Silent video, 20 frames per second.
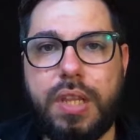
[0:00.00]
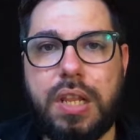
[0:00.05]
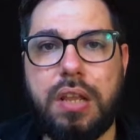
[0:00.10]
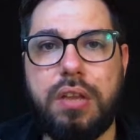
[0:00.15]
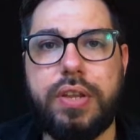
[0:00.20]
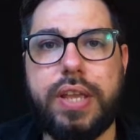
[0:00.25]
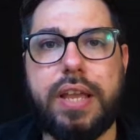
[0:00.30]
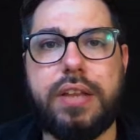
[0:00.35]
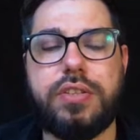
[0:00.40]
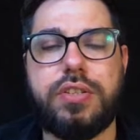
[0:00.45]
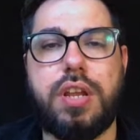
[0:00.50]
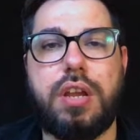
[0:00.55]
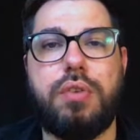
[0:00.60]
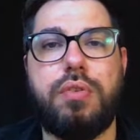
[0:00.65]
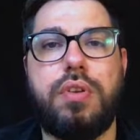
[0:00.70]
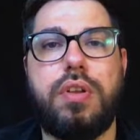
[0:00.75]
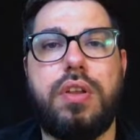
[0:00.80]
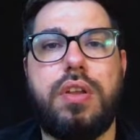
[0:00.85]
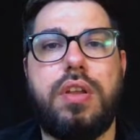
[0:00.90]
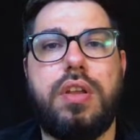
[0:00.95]
Okay, so
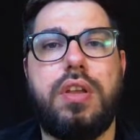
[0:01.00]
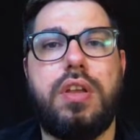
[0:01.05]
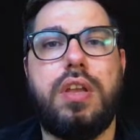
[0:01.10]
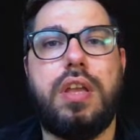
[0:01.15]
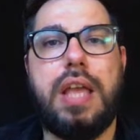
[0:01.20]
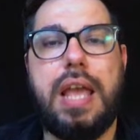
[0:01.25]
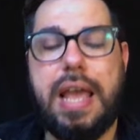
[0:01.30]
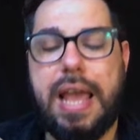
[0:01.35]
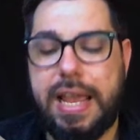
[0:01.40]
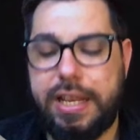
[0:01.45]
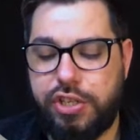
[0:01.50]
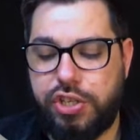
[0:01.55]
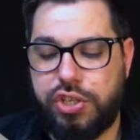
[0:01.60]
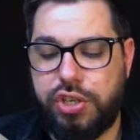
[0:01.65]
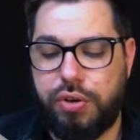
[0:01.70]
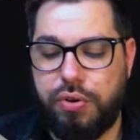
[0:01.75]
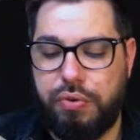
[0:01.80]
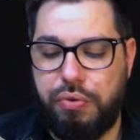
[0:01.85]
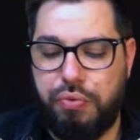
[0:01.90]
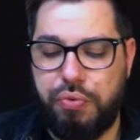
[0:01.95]

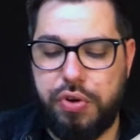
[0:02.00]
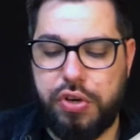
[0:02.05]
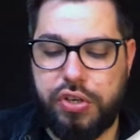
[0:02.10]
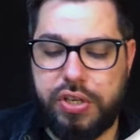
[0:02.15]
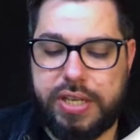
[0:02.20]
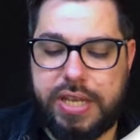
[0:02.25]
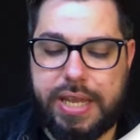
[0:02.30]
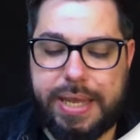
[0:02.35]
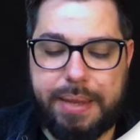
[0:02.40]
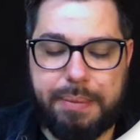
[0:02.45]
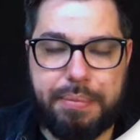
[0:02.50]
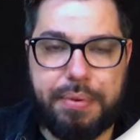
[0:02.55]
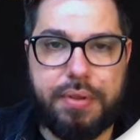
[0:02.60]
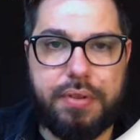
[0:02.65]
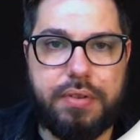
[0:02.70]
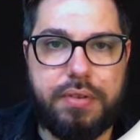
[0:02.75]
H2 we're going to keep.